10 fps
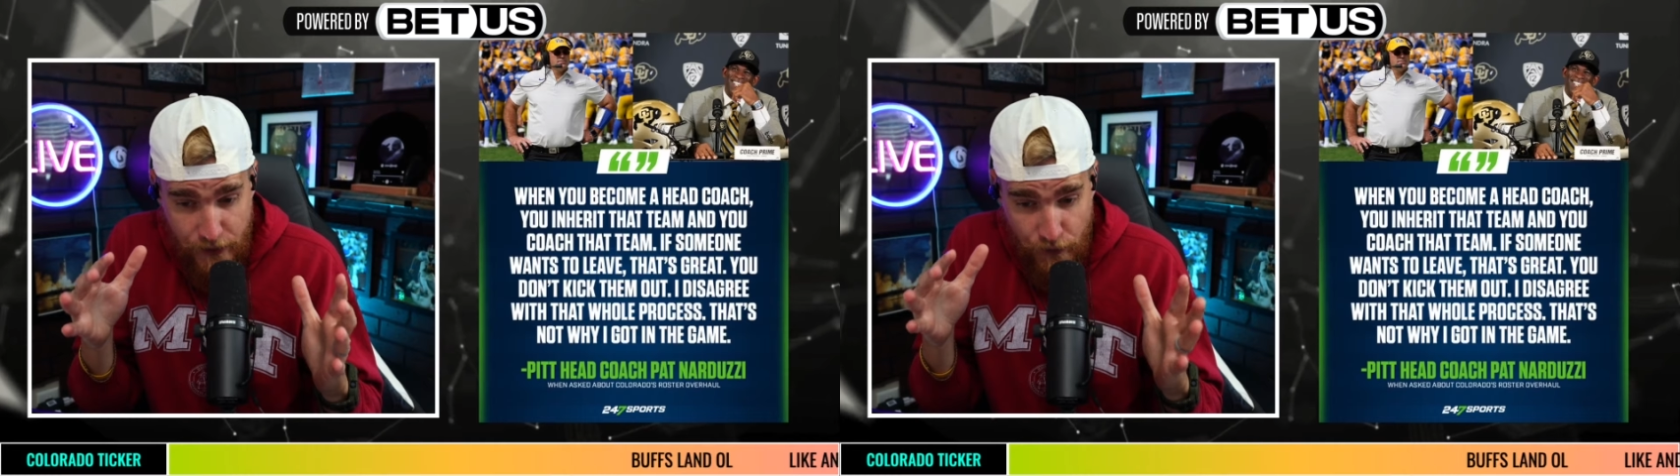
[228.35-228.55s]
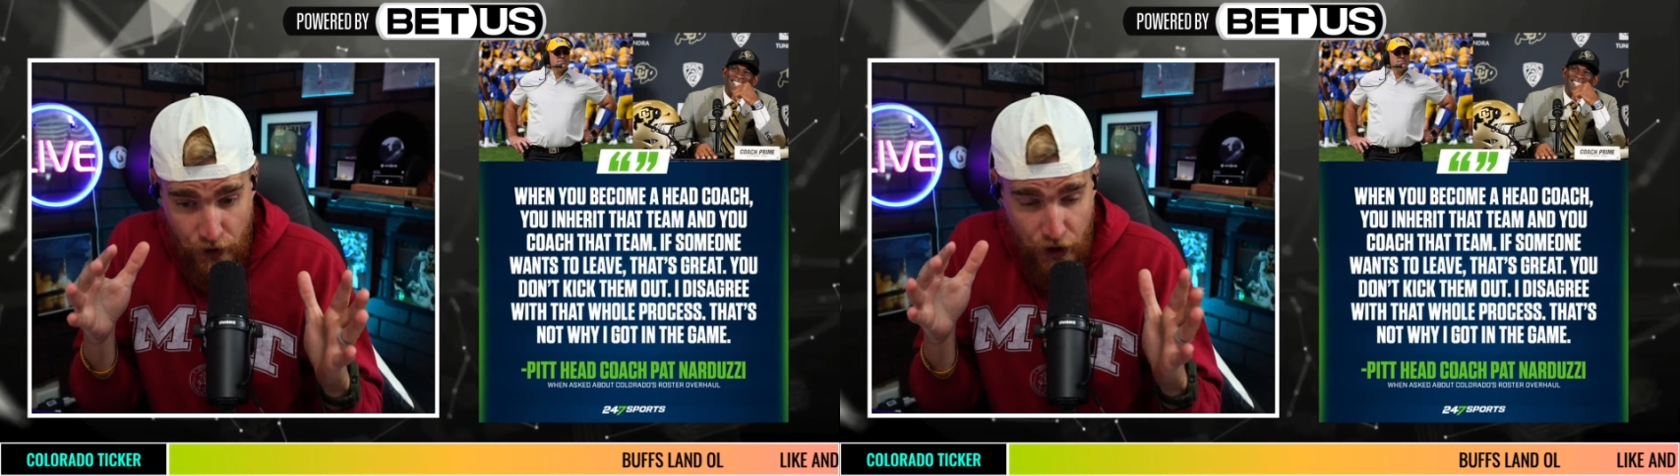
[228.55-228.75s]

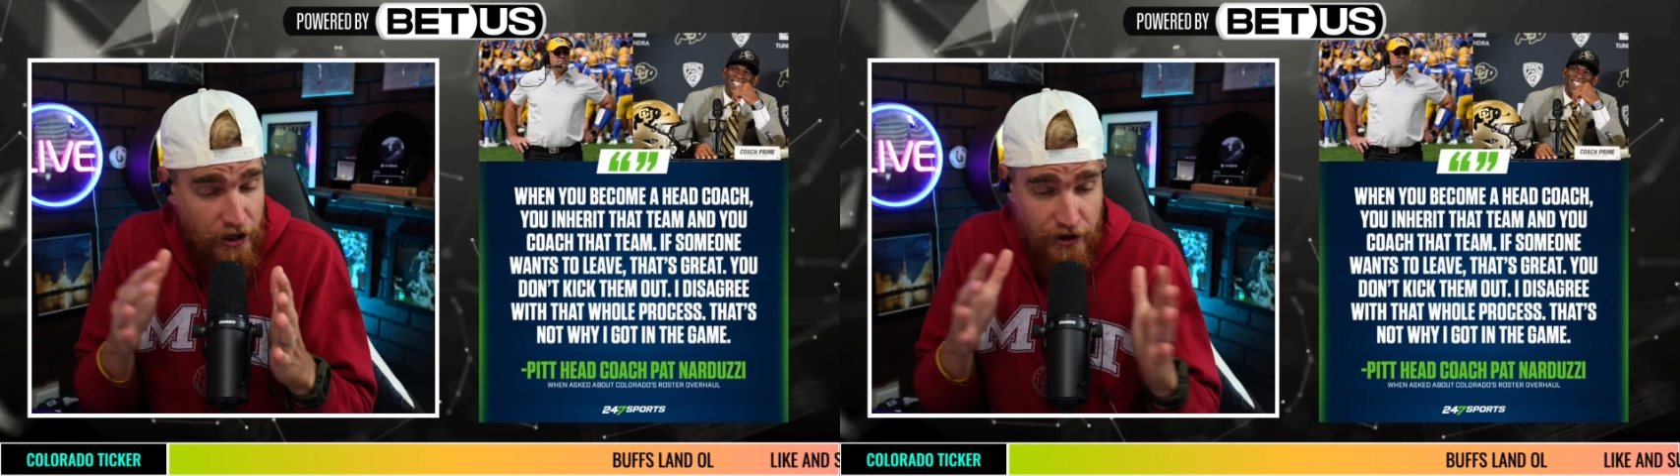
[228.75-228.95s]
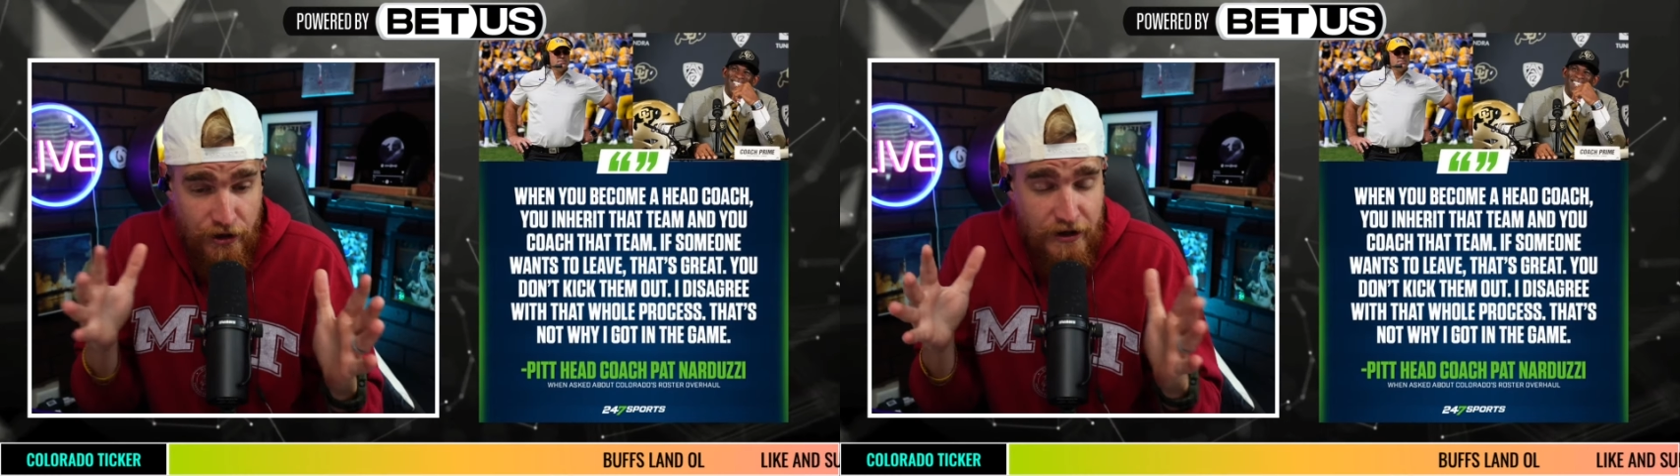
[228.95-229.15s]
You're
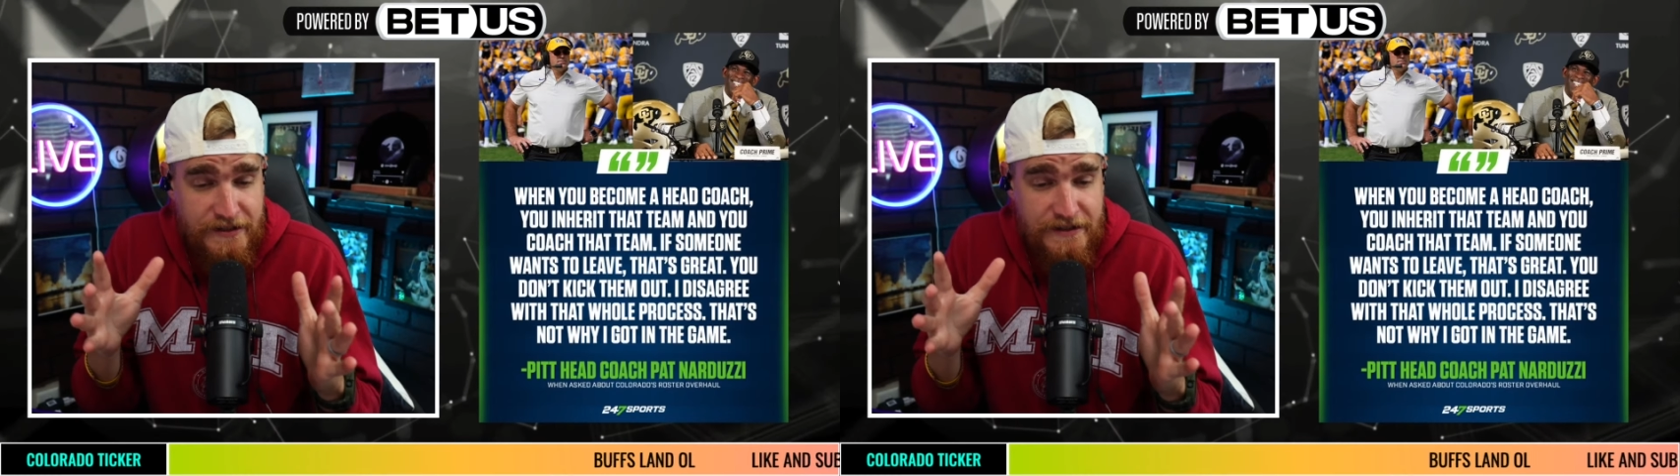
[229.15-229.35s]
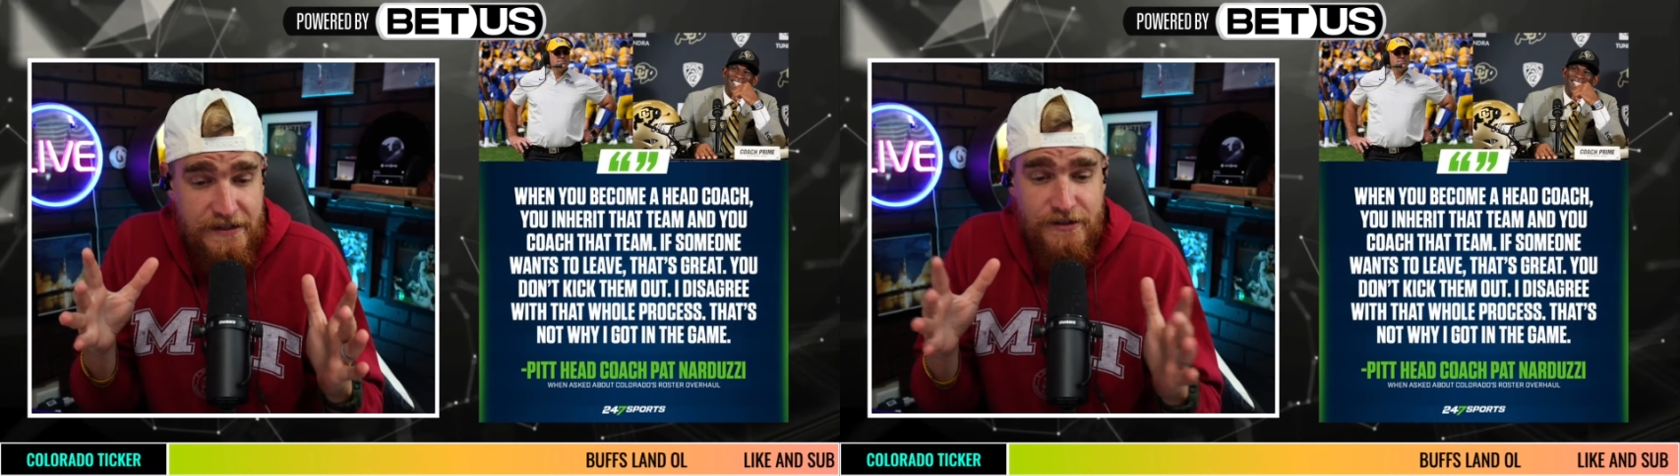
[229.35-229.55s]
gonna
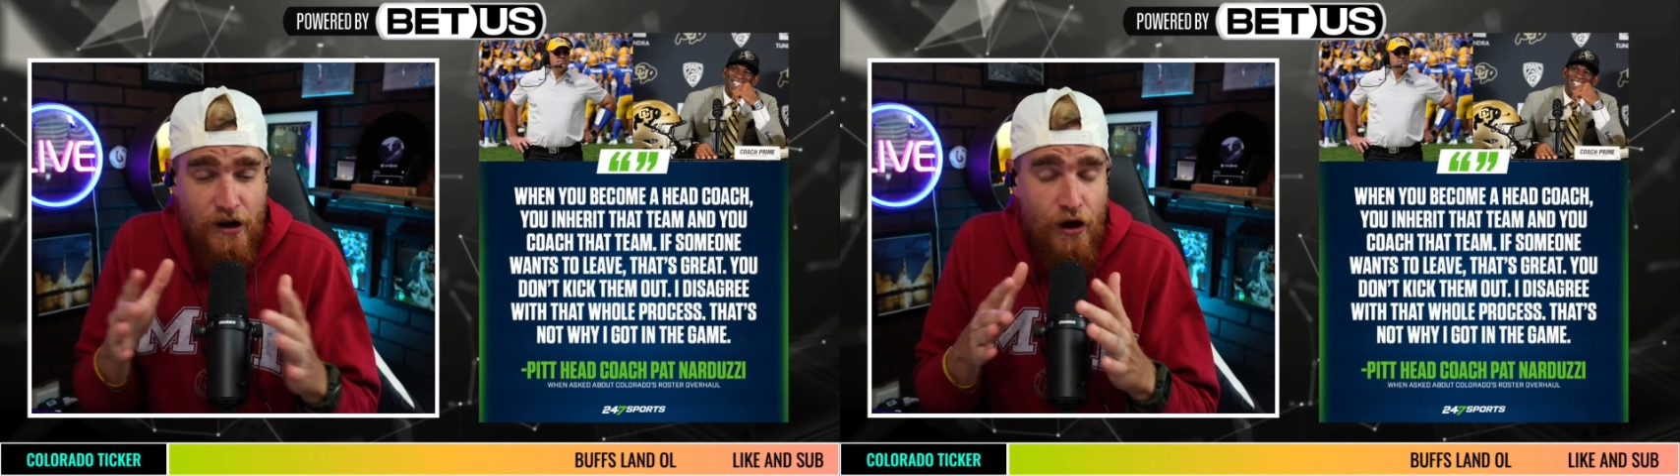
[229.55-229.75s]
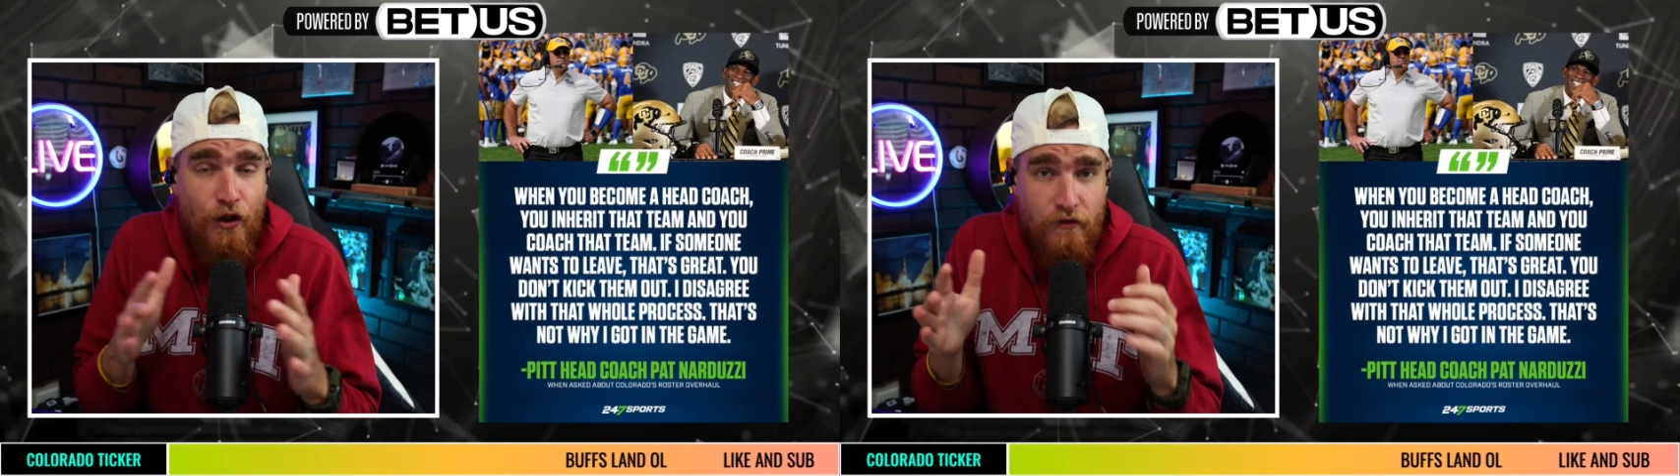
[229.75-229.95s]
see this
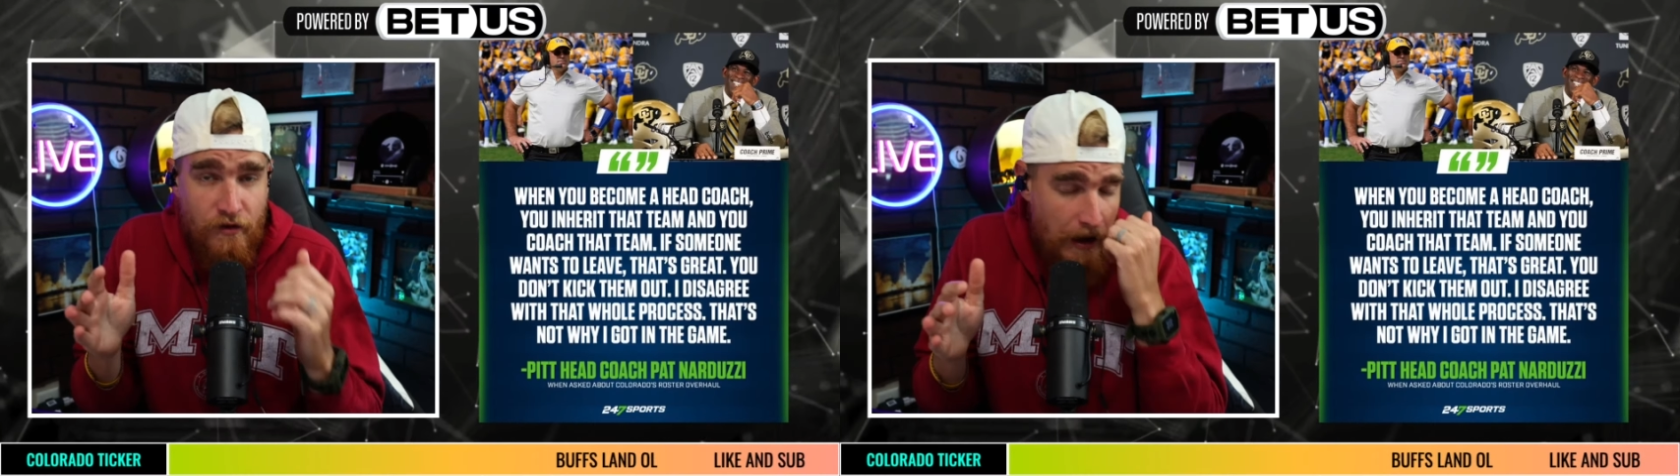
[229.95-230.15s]
all over.